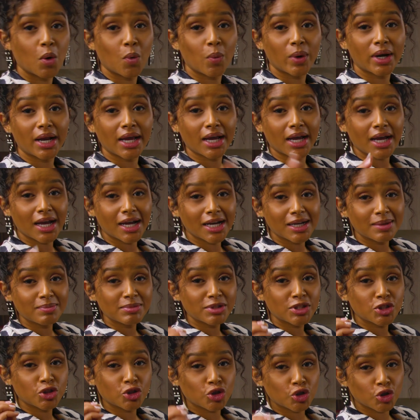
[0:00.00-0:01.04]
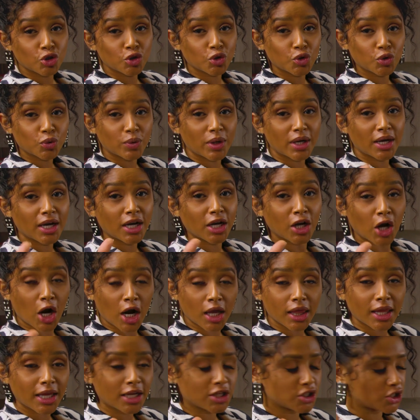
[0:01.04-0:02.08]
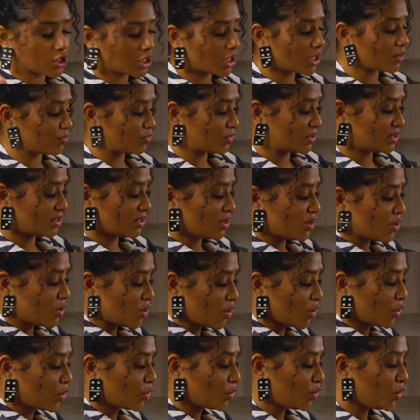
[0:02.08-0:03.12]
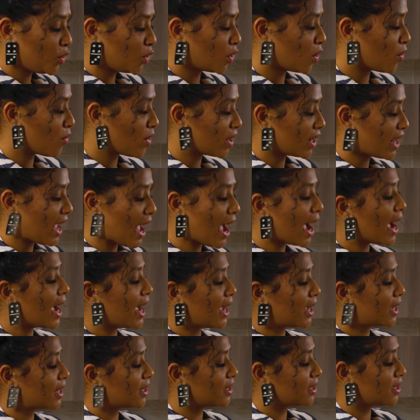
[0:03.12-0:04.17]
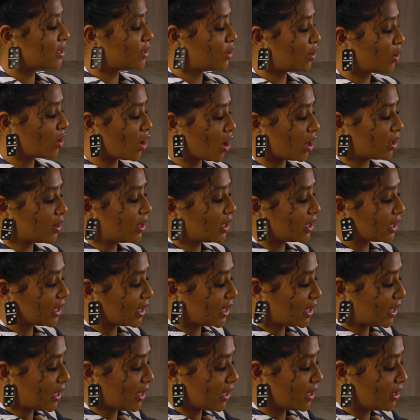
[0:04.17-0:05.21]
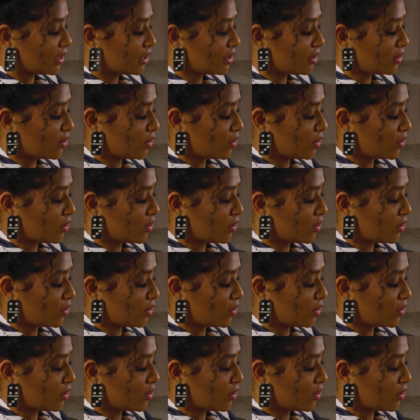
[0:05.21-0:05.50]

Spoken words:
when it comes to garlic chips, you don't want to add your garlic in